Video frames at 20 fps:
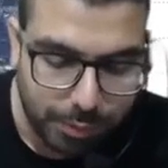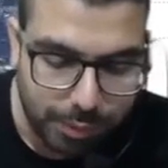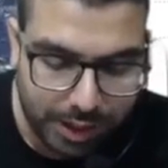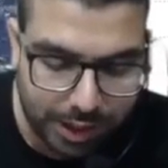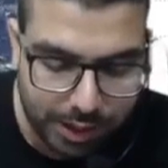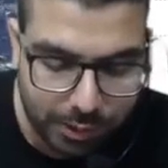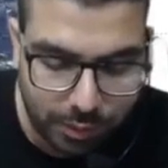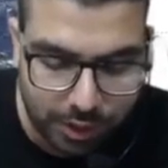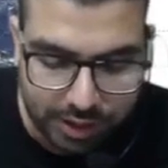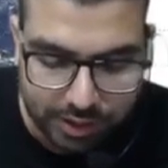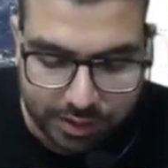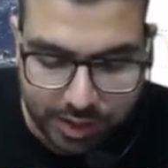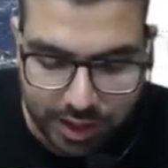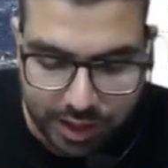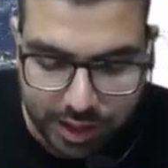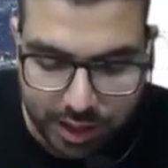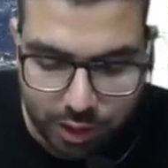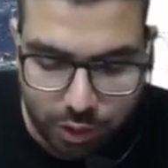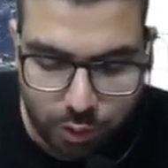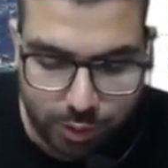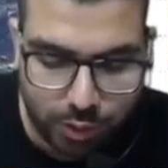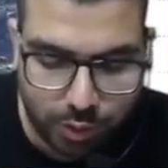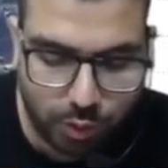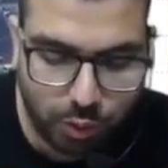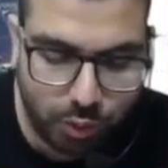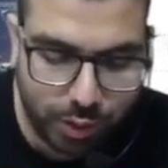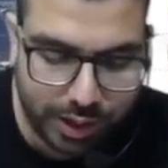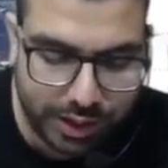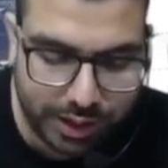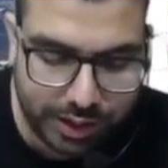advance ke liye you go
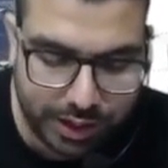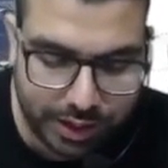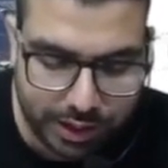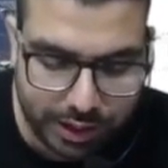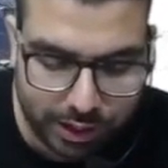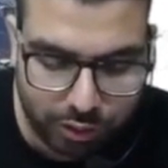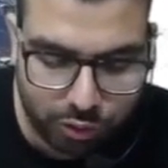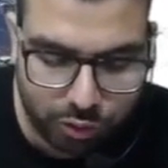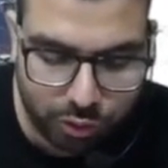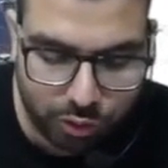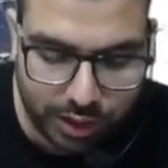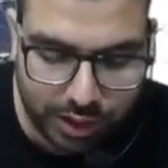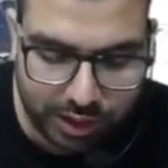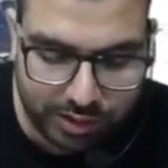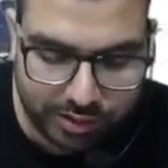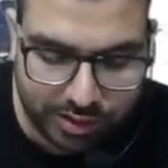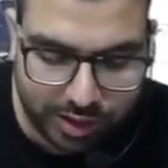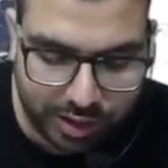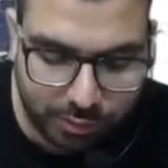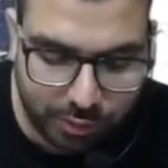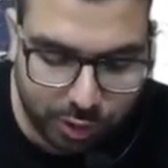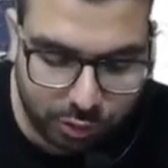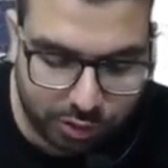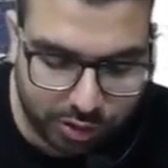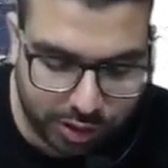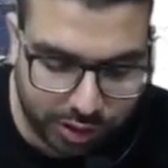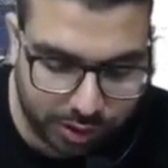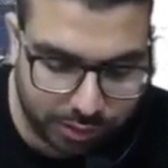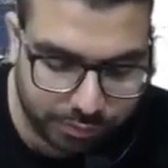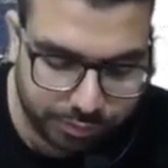ahead and issued a receipt voucher
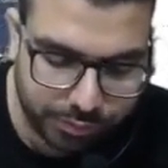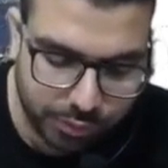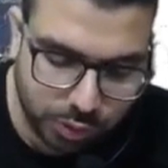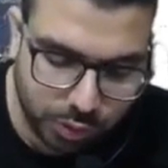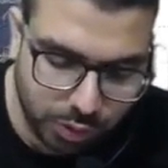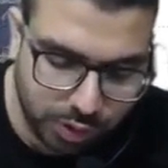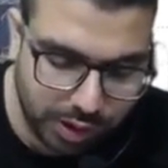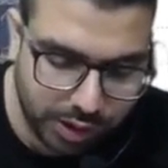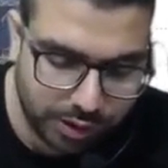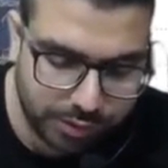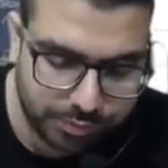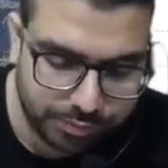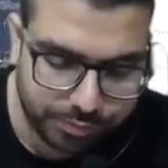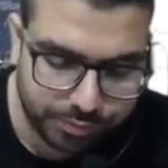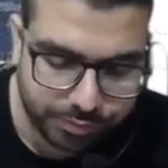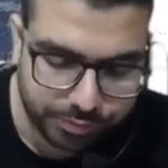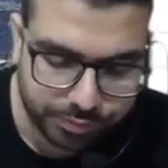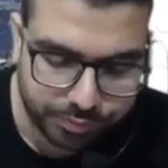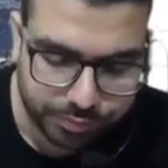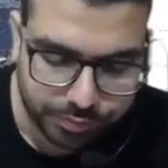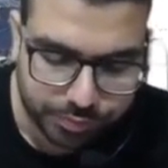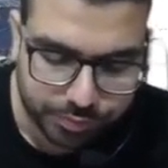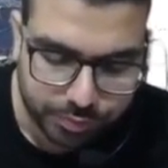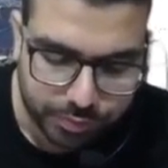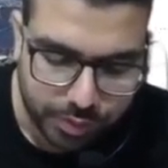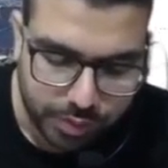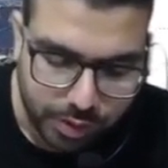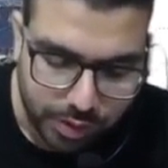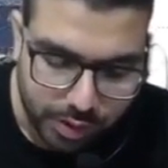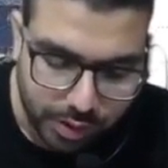okay
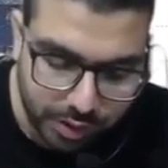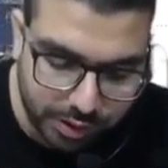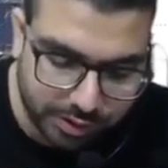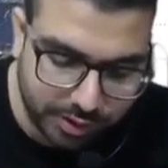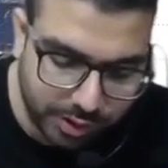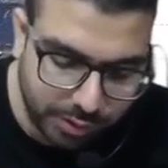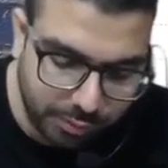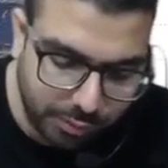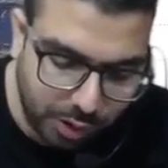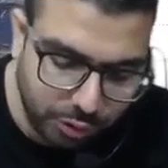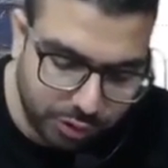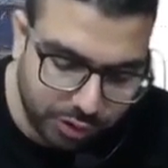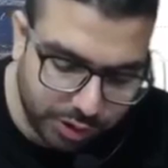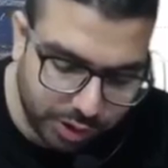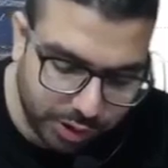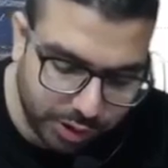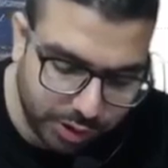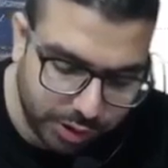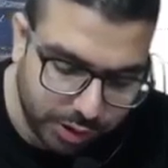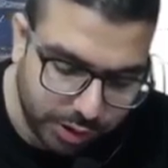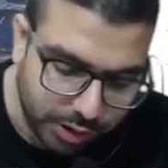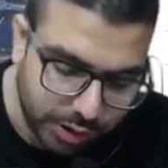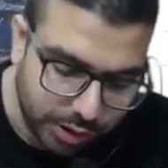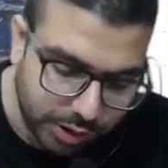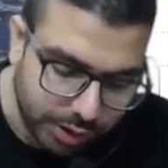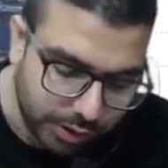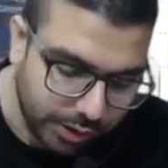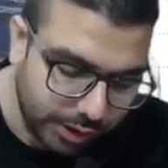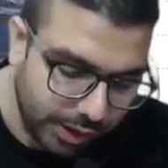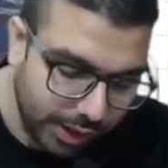receipt voucher
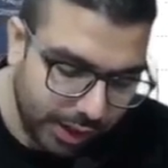they are